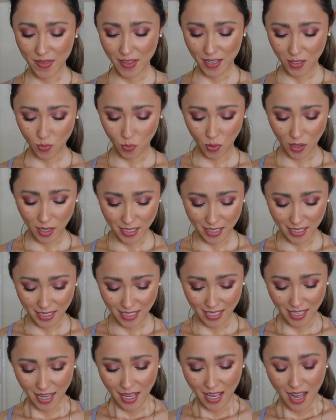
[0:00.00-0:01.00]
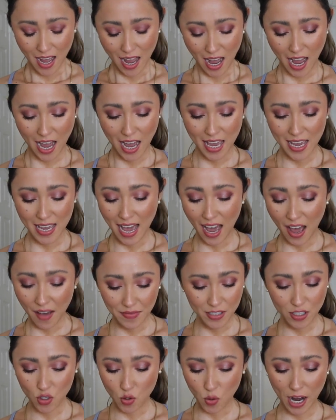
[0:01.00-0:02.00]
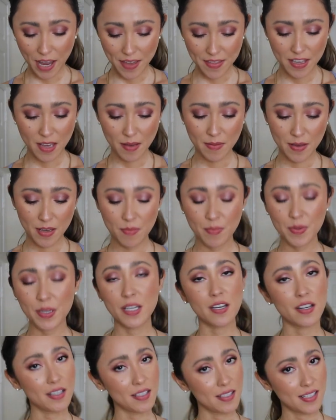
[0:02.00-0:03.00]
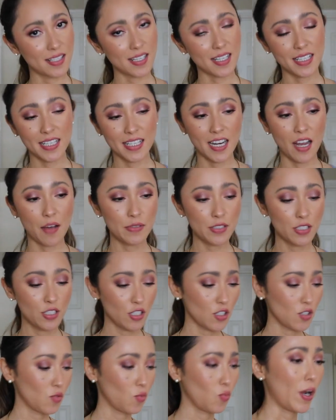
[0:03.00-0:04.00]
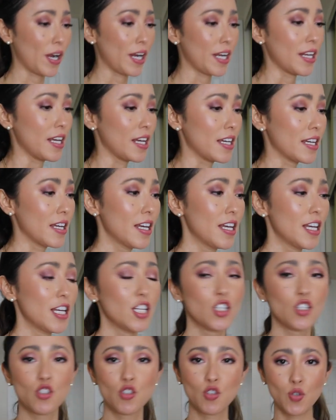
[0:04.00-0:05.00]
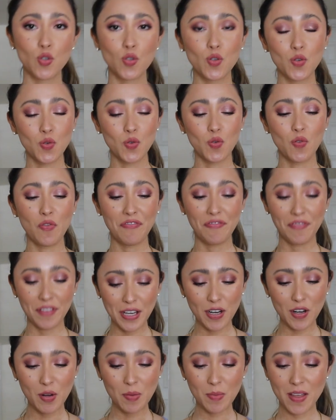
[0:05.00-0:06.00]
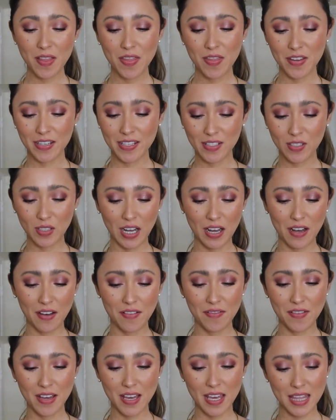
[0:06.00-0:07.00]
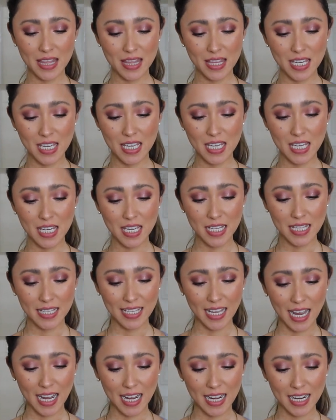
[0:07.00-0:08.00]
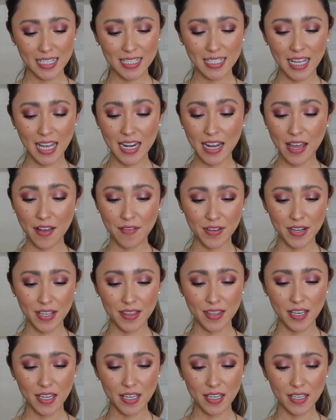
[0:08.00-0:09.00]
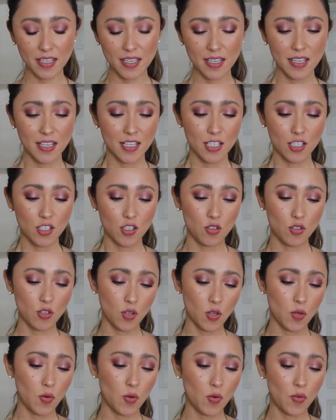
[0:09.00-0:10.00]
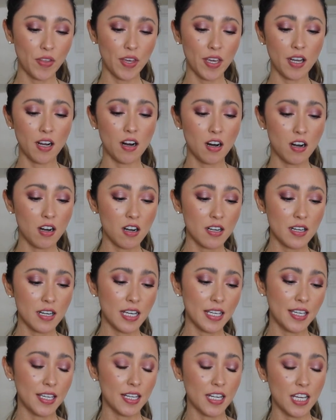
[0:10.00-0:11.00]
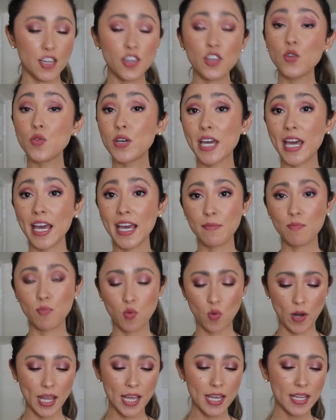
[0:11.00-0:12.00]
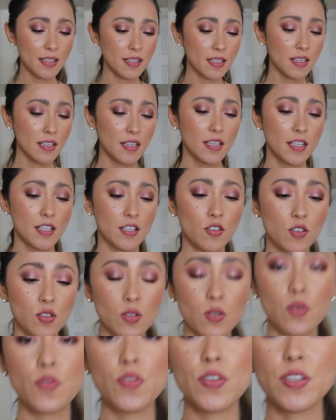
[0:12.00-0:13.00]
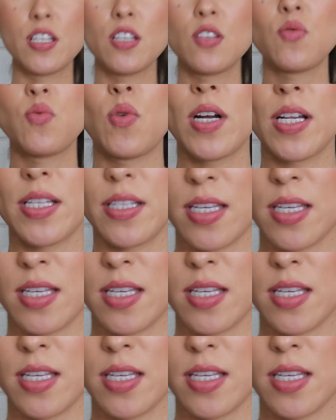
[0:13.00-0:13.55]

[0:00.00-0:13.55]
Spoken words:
these ones. I haven't tried them because, again, I was just waiting to film. They still have the tags and everything. So they are, again, a UK brand. So this is what